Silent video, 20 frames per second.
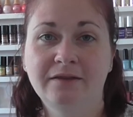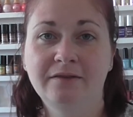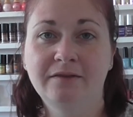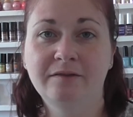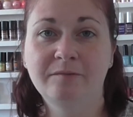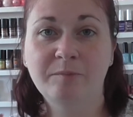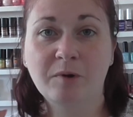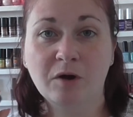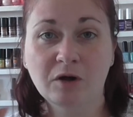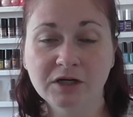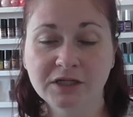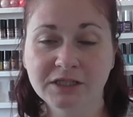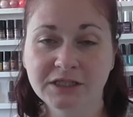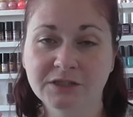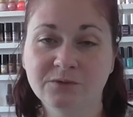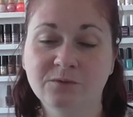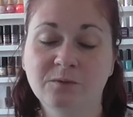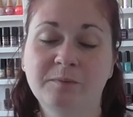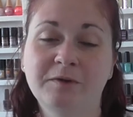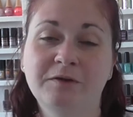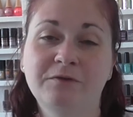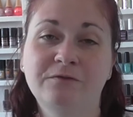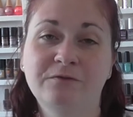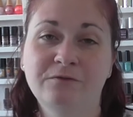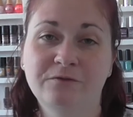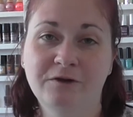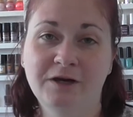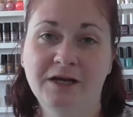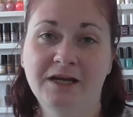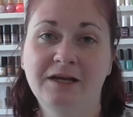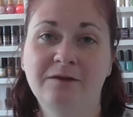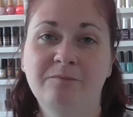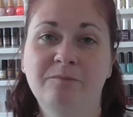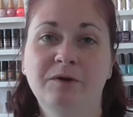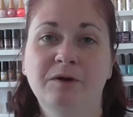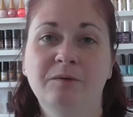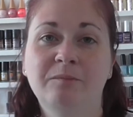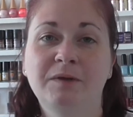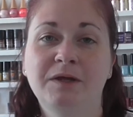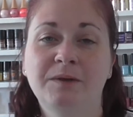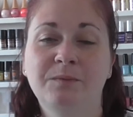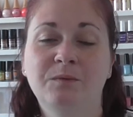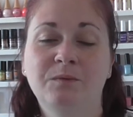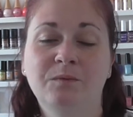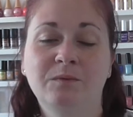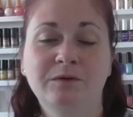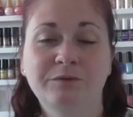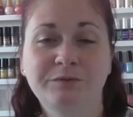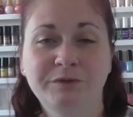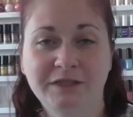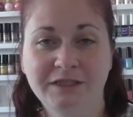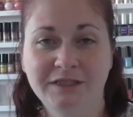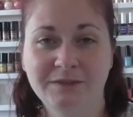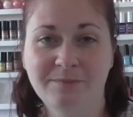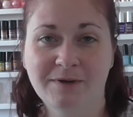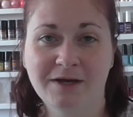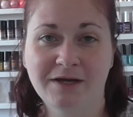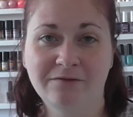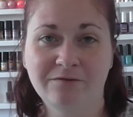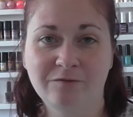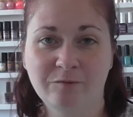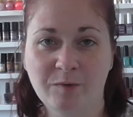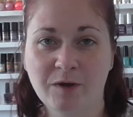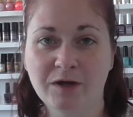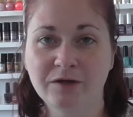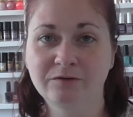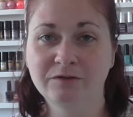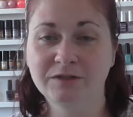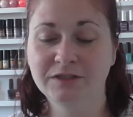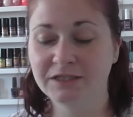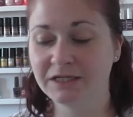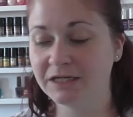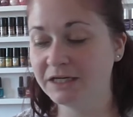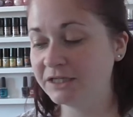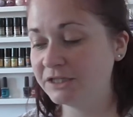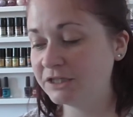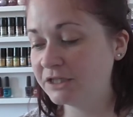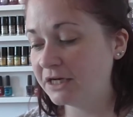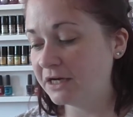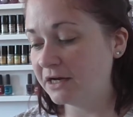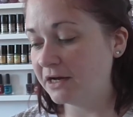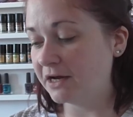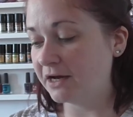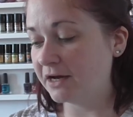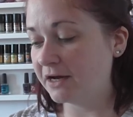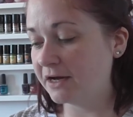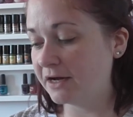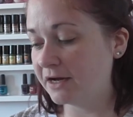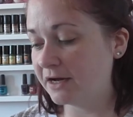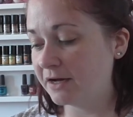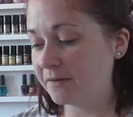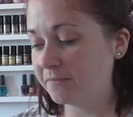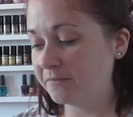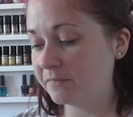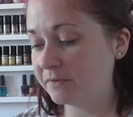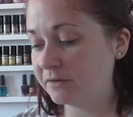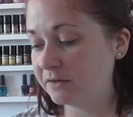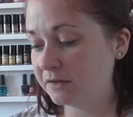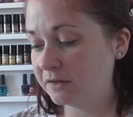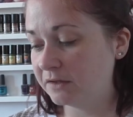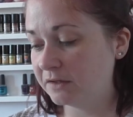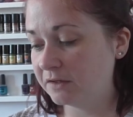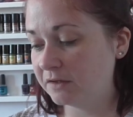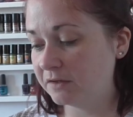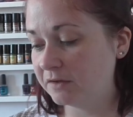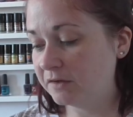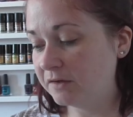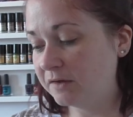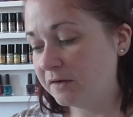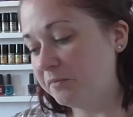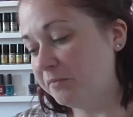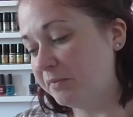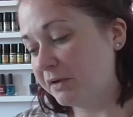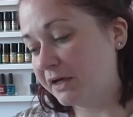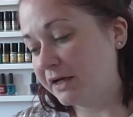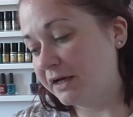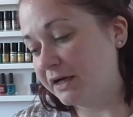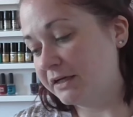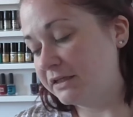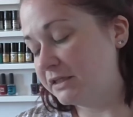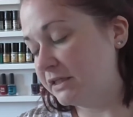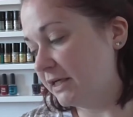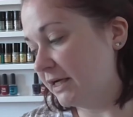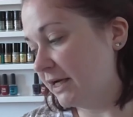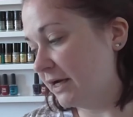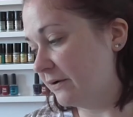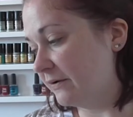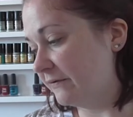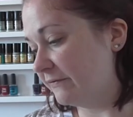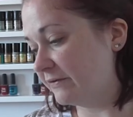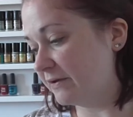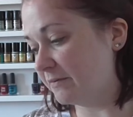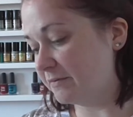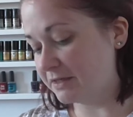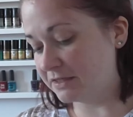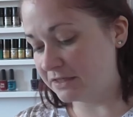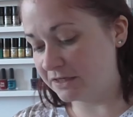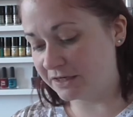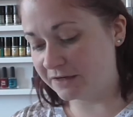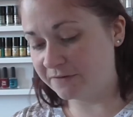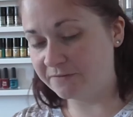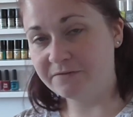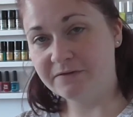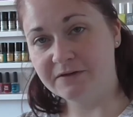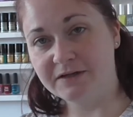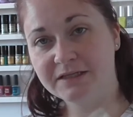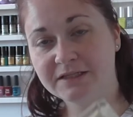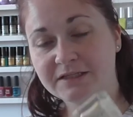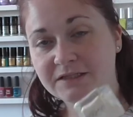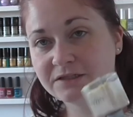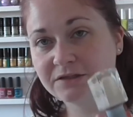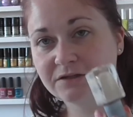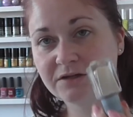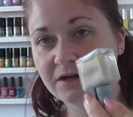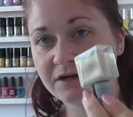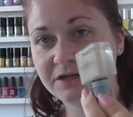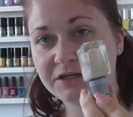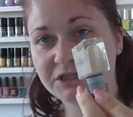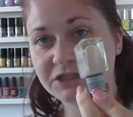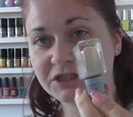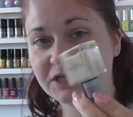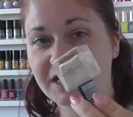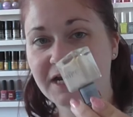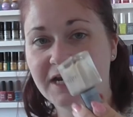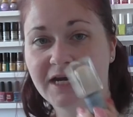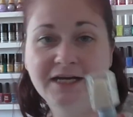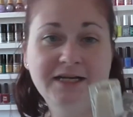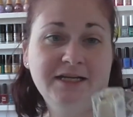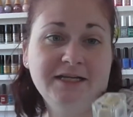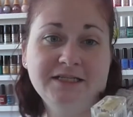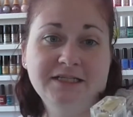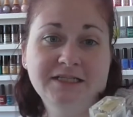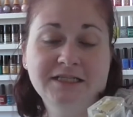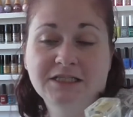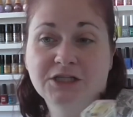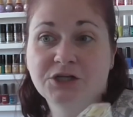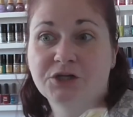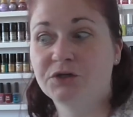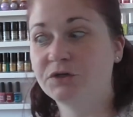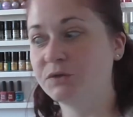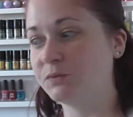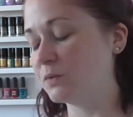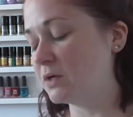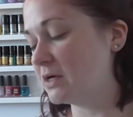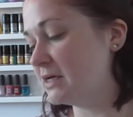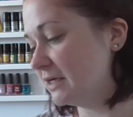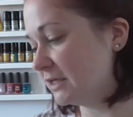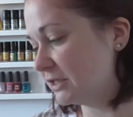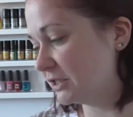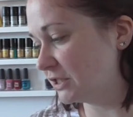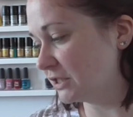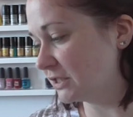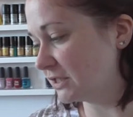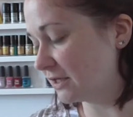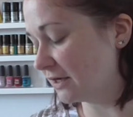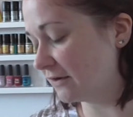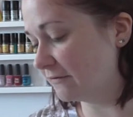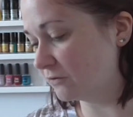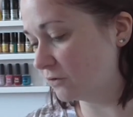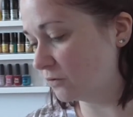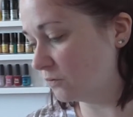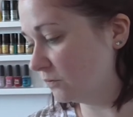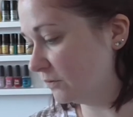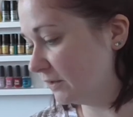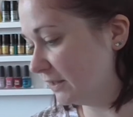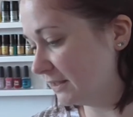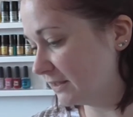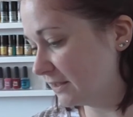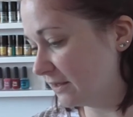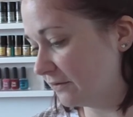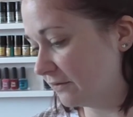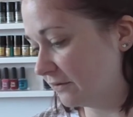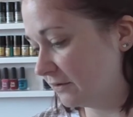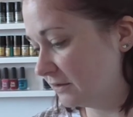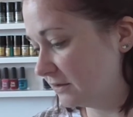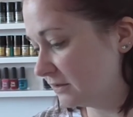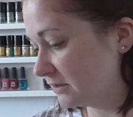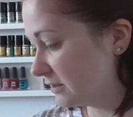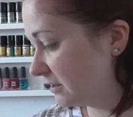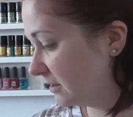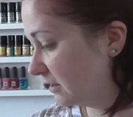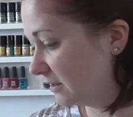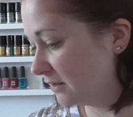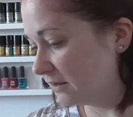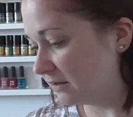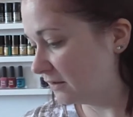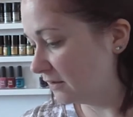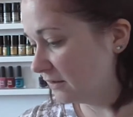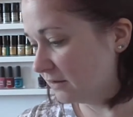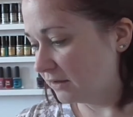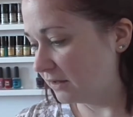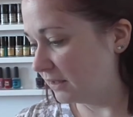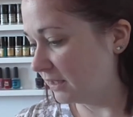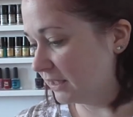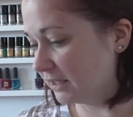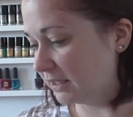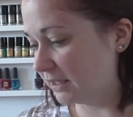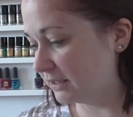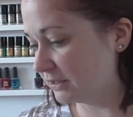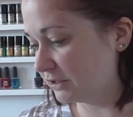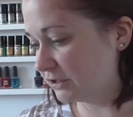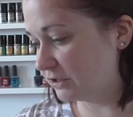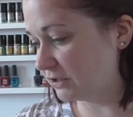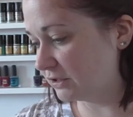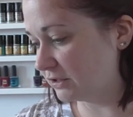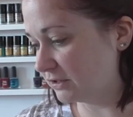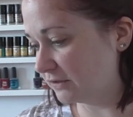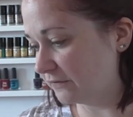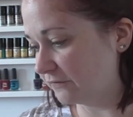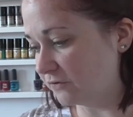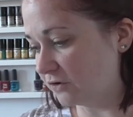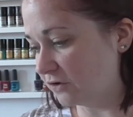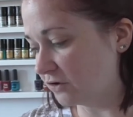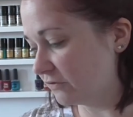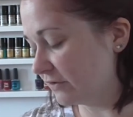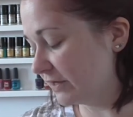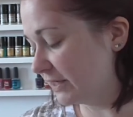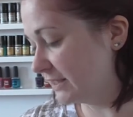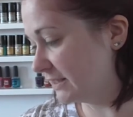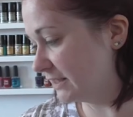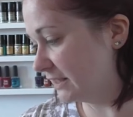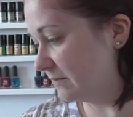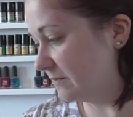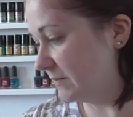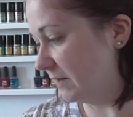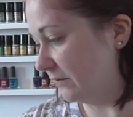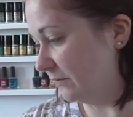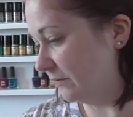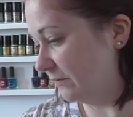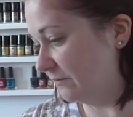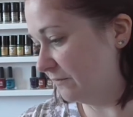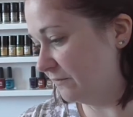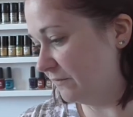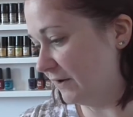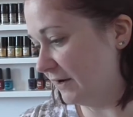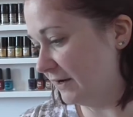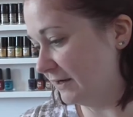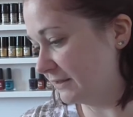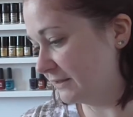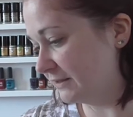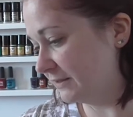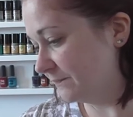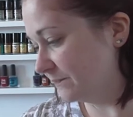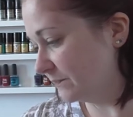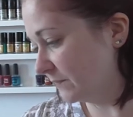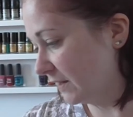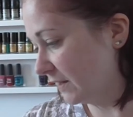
The polishes will be free, but people will need to pay for postage, because, you know, if somebody's looking for this kind of shade, this is a good one. It's just that I've got all these others. It's just I've got a crazy amount, in fact.